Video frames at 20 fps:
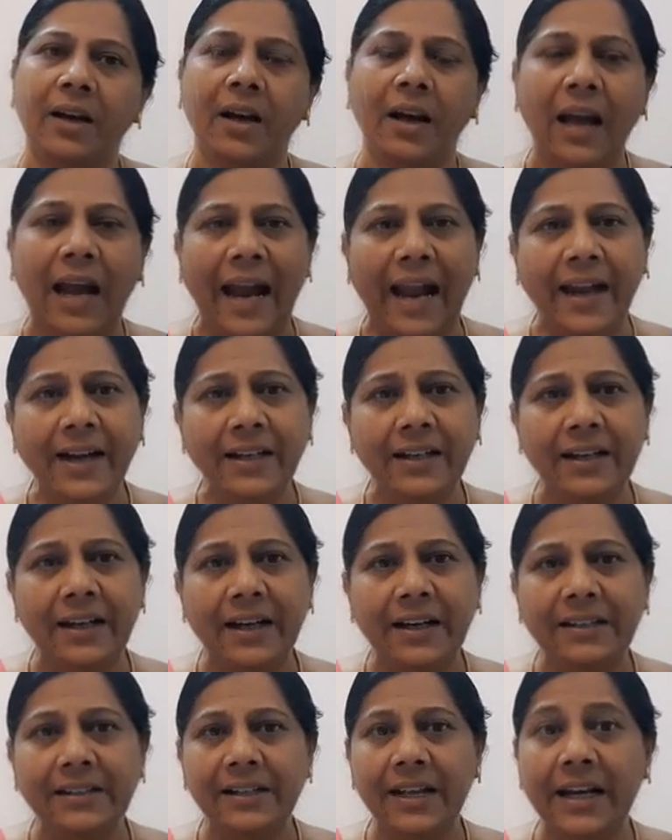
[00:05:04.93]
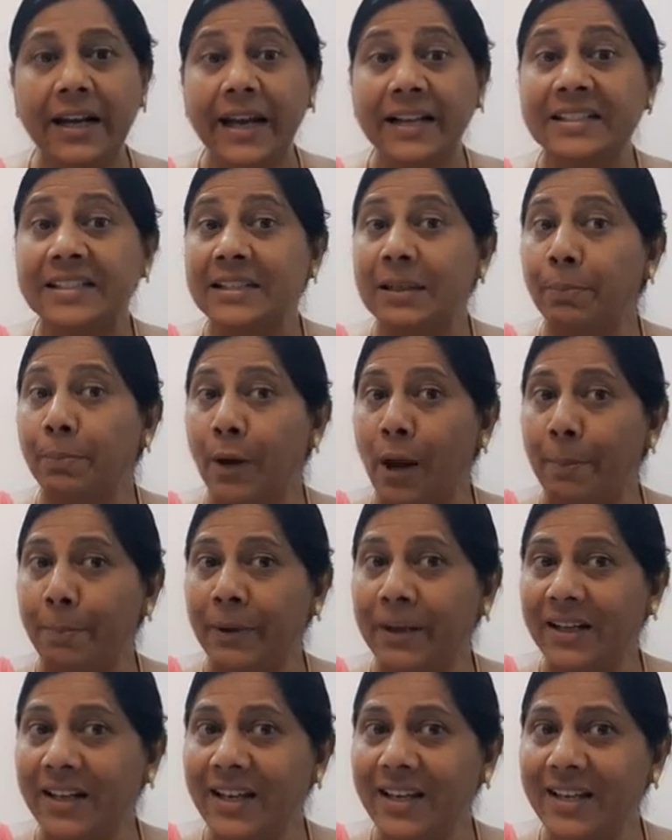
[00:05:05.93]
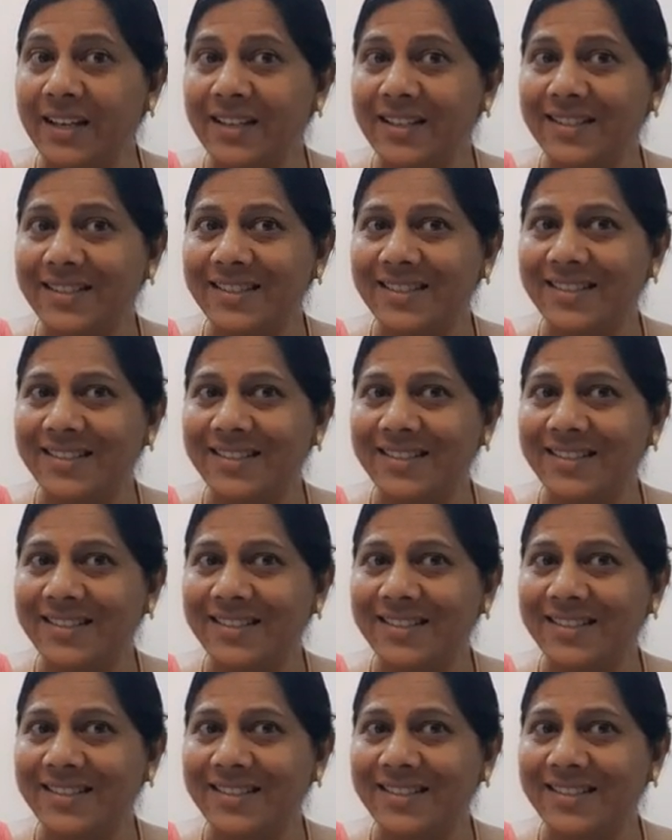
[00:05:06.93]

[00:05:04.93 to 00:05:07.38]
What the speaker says: And the next property is